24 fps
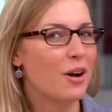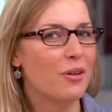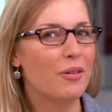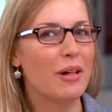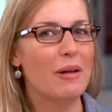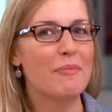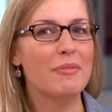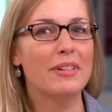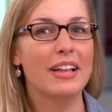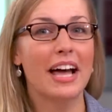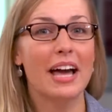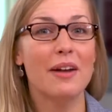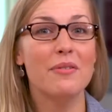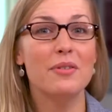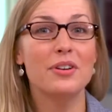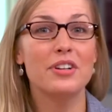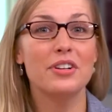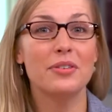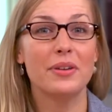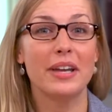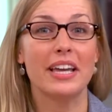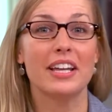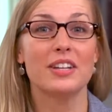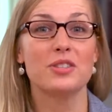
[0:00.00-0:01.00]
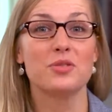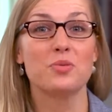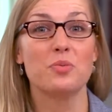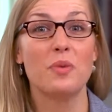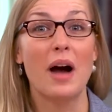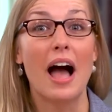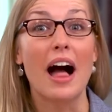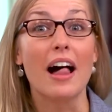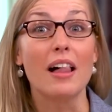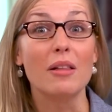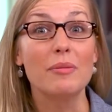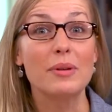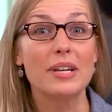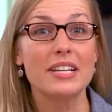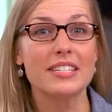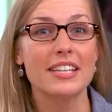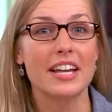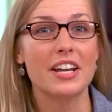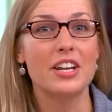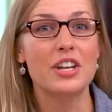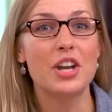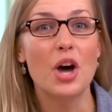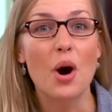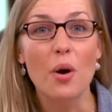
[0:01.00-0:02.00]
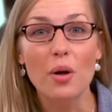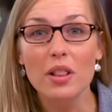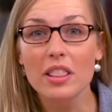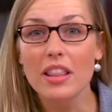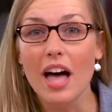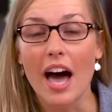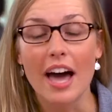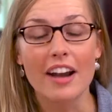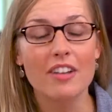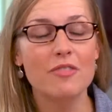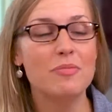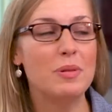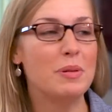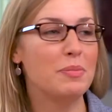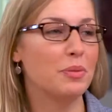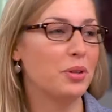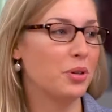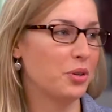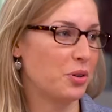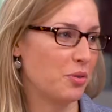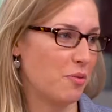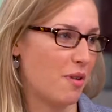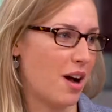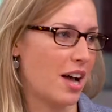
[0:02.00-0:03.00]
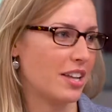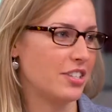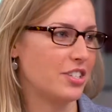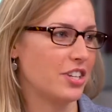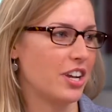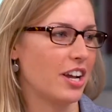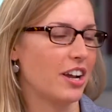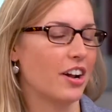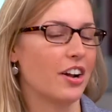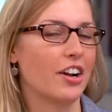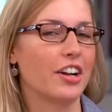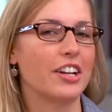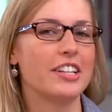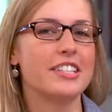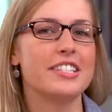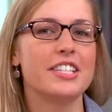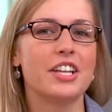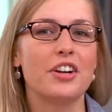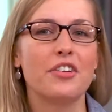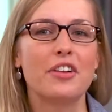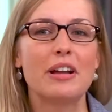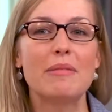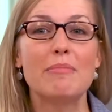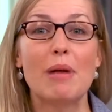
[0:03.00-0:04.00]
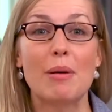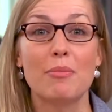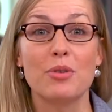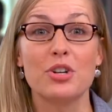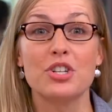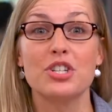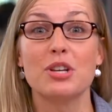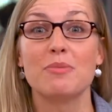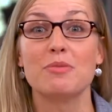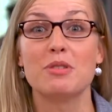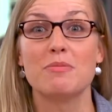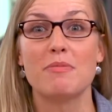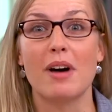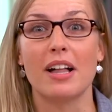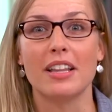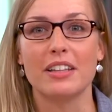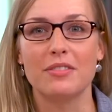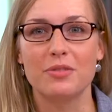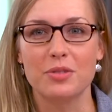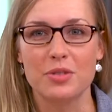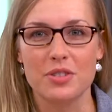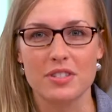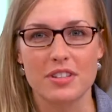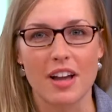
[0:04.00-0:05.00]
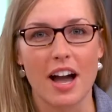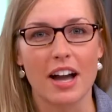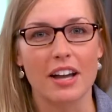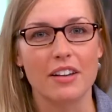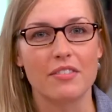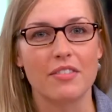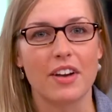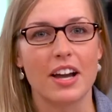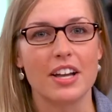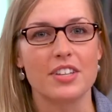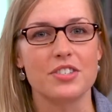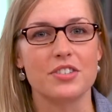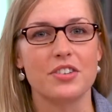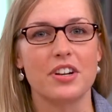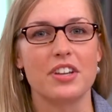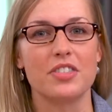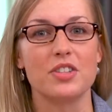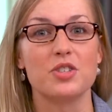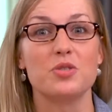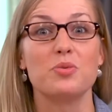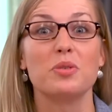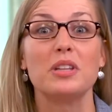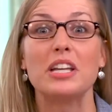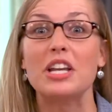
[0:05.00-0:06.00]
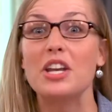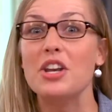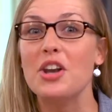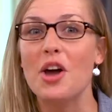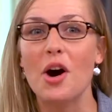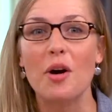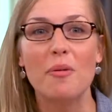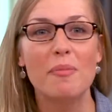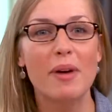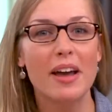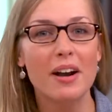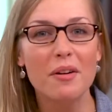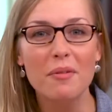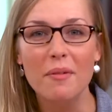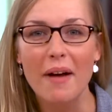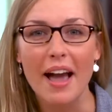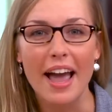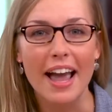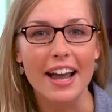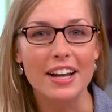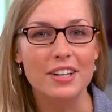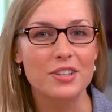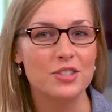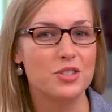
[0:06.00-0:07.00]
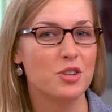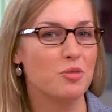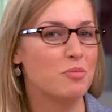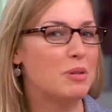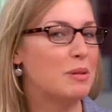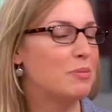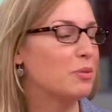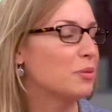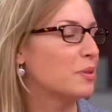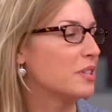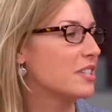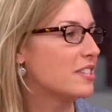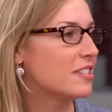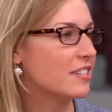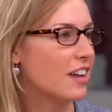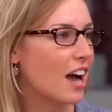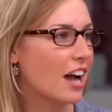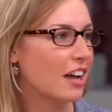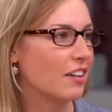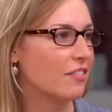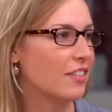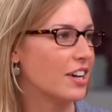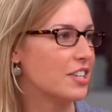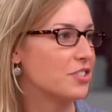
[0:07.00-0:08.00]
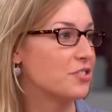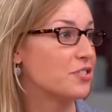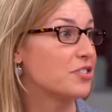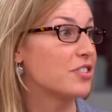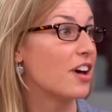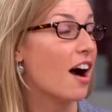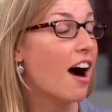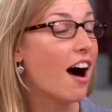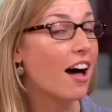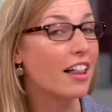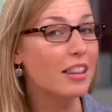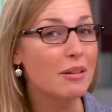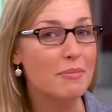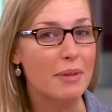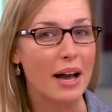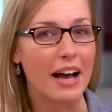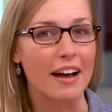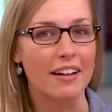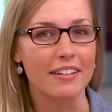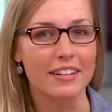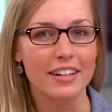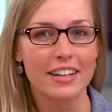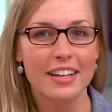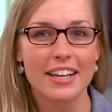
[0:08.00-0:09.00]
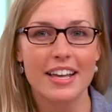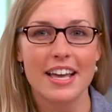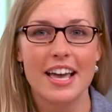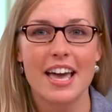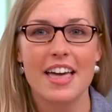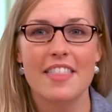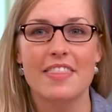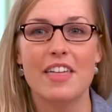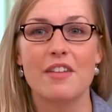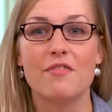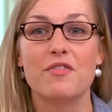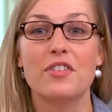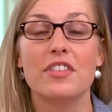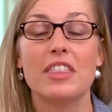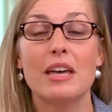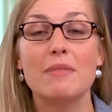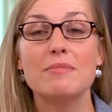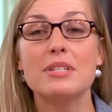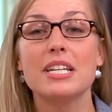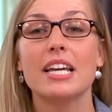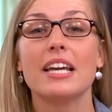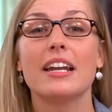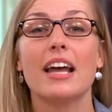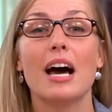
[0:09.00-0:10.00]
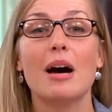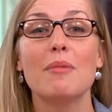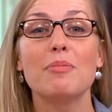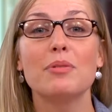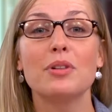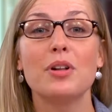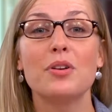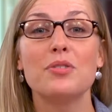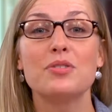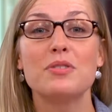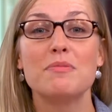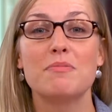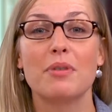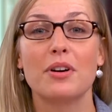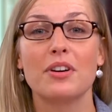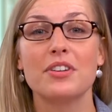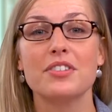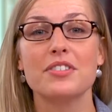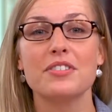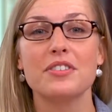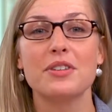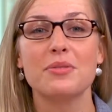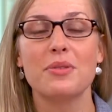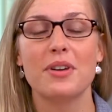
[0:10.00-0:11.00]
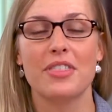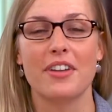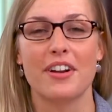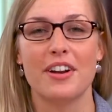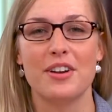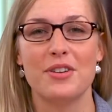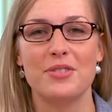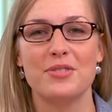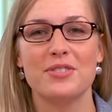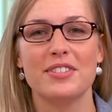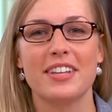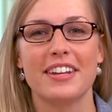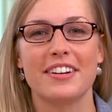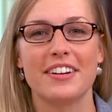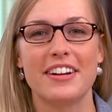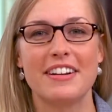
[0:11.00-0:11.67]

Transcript: Well, I'm glad we're doing it as well, because I know a lot of people who are watching are considering membership to Motley Fool Stock Advisor, and there's really no better way to show people what Stock Advisor is all about than for them to get up close and personal with our newsletter